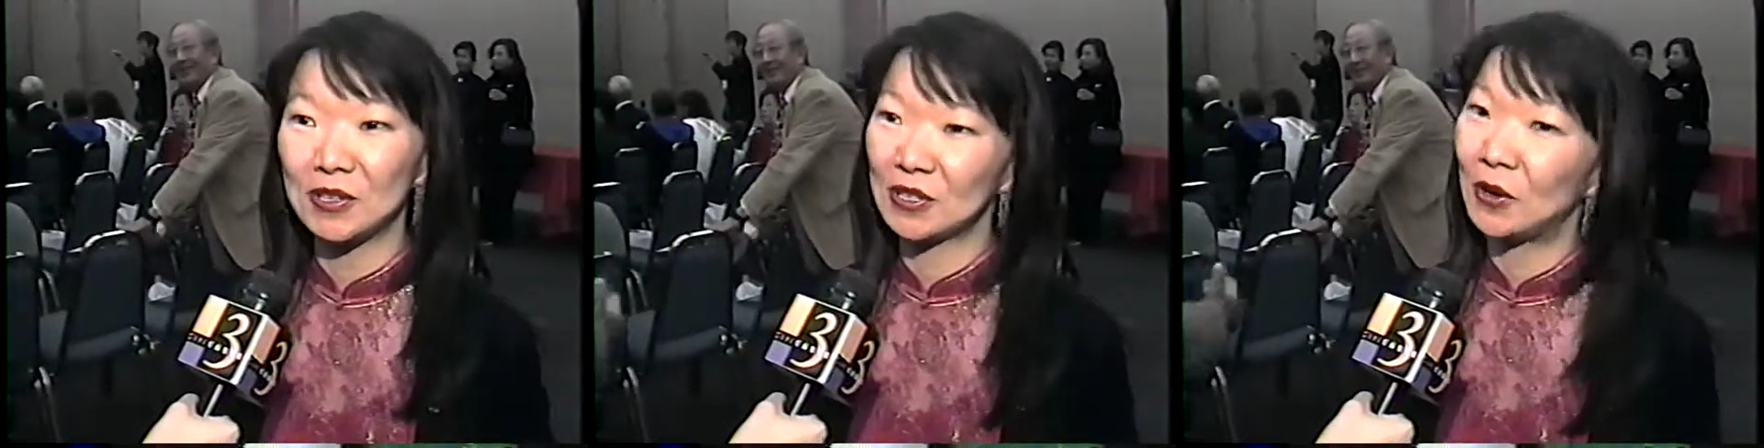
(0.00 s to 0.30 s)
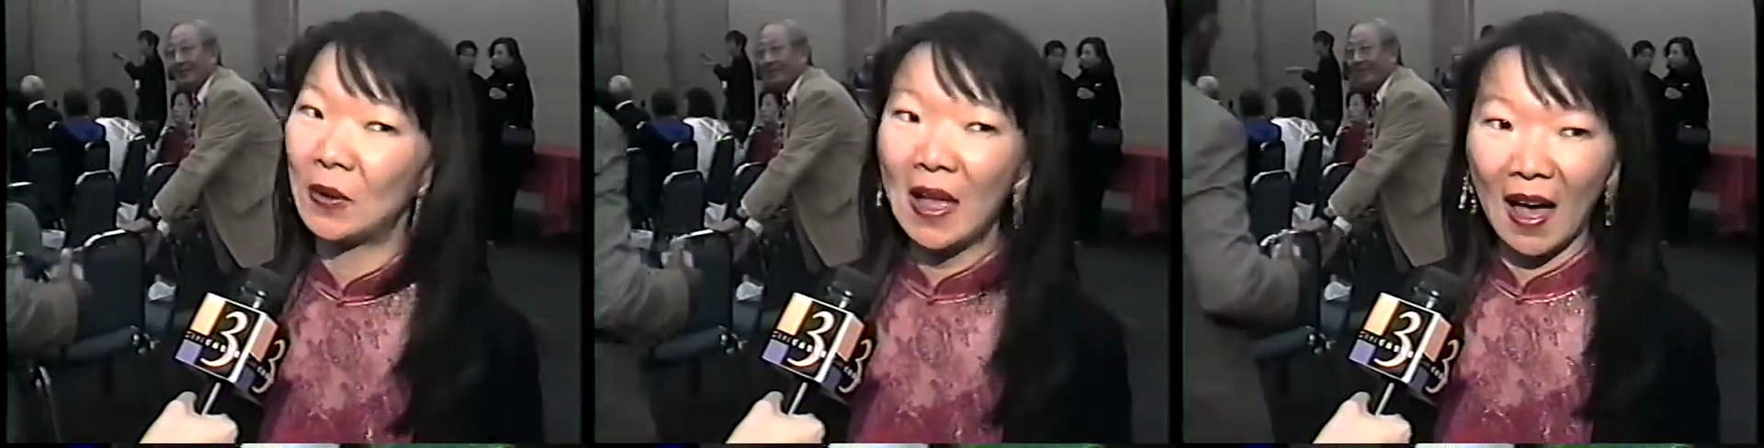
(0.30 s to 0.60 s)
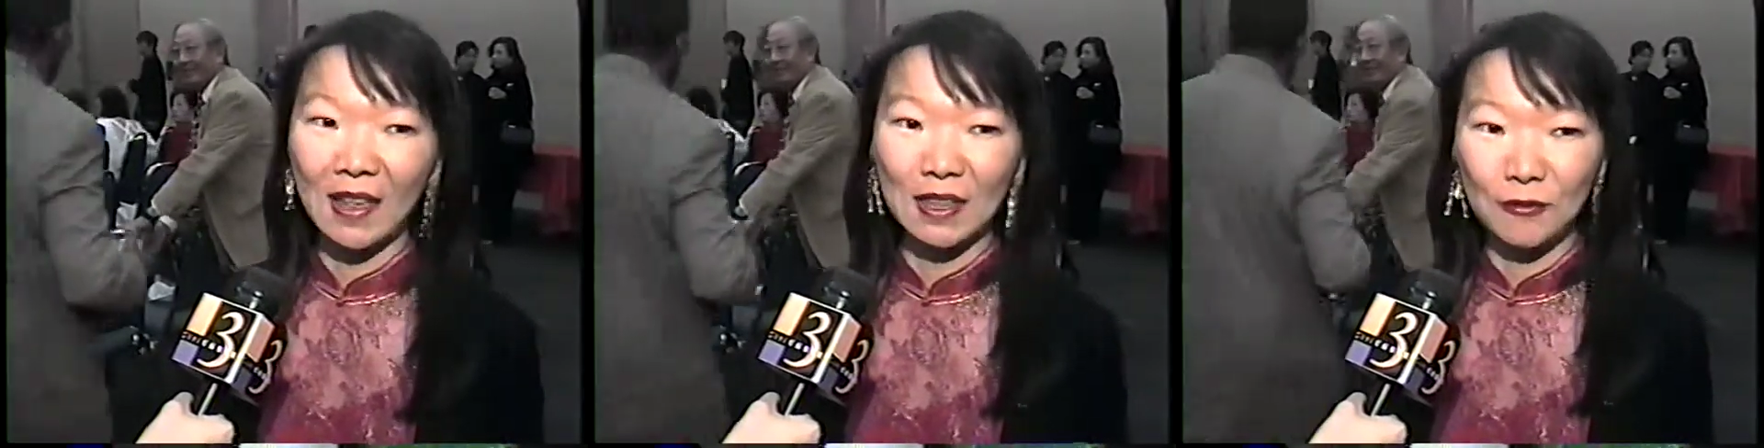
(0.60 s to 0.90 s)
So
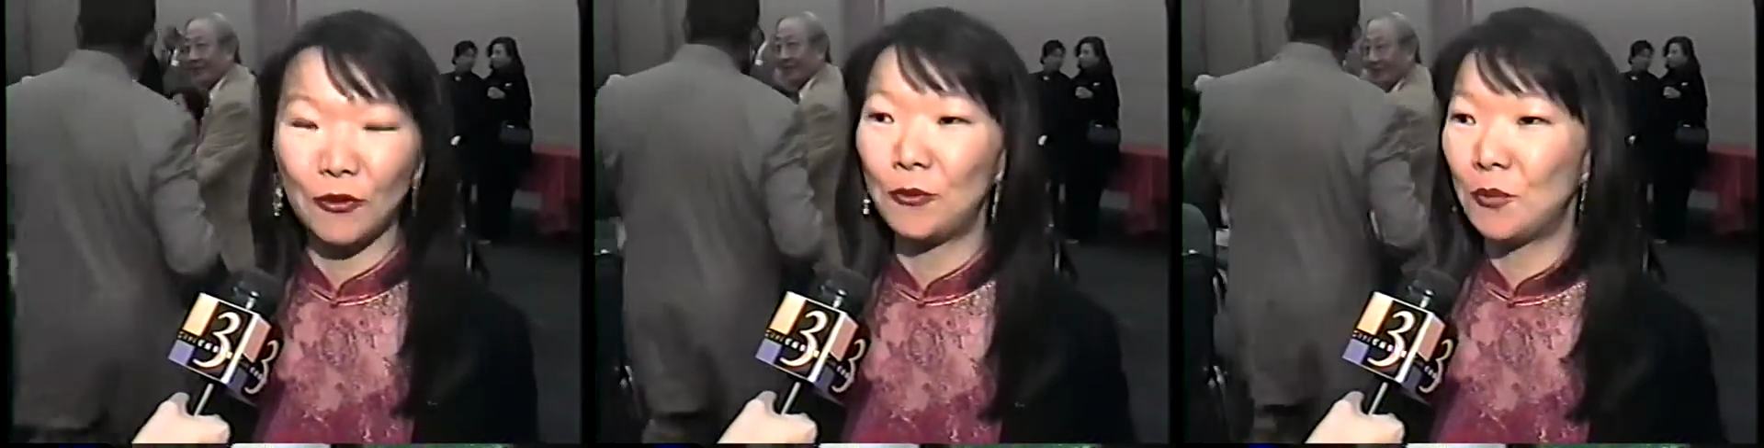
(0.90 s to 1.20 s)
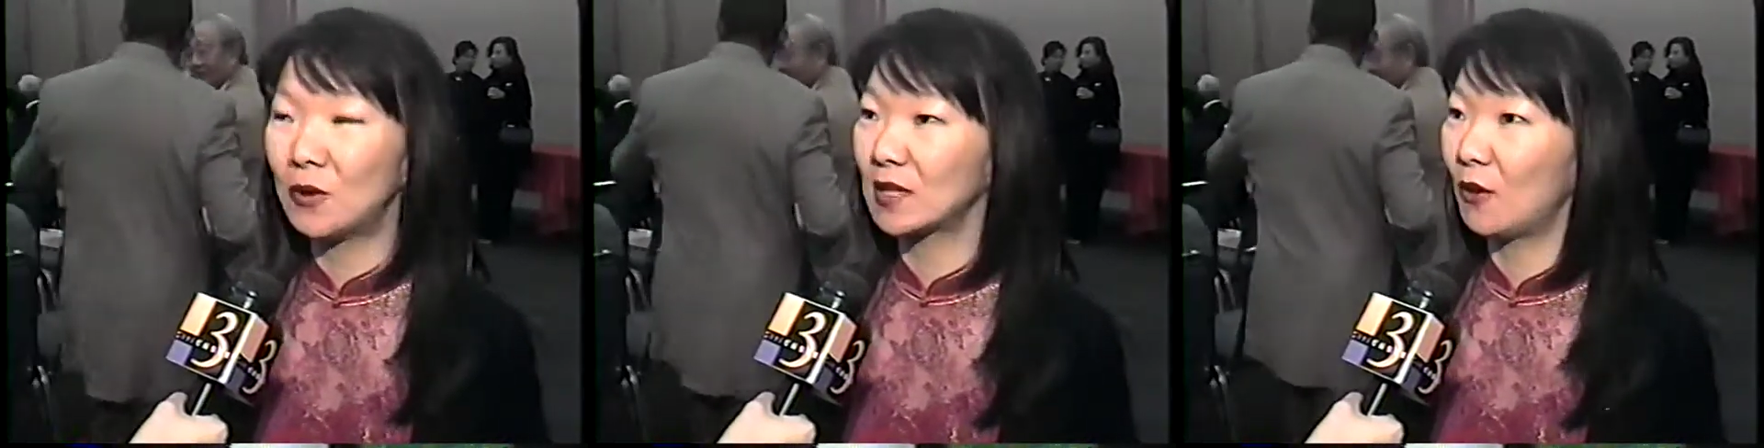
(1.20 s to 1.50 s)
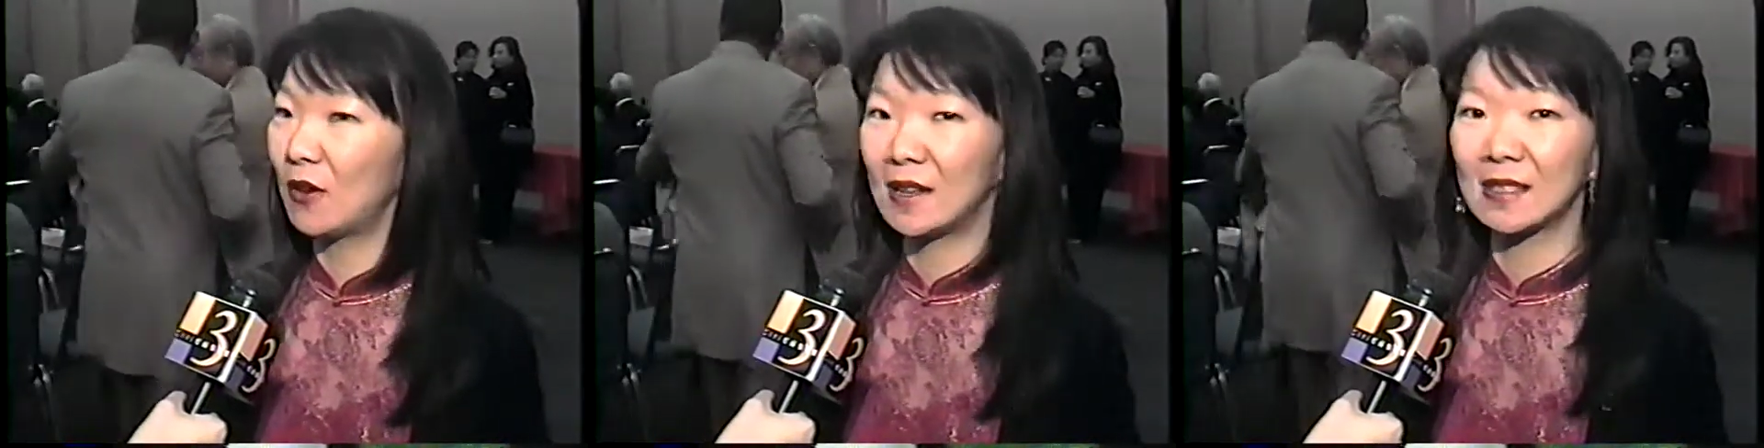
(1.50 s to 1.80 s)
I think for most
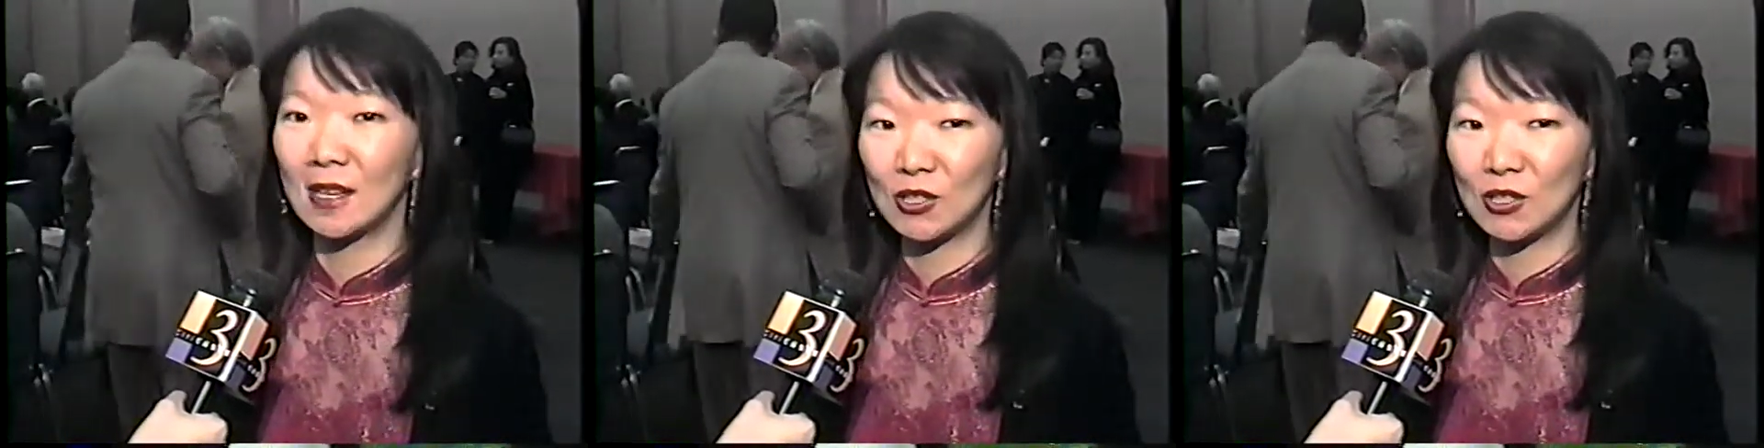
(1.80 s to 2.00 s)
of us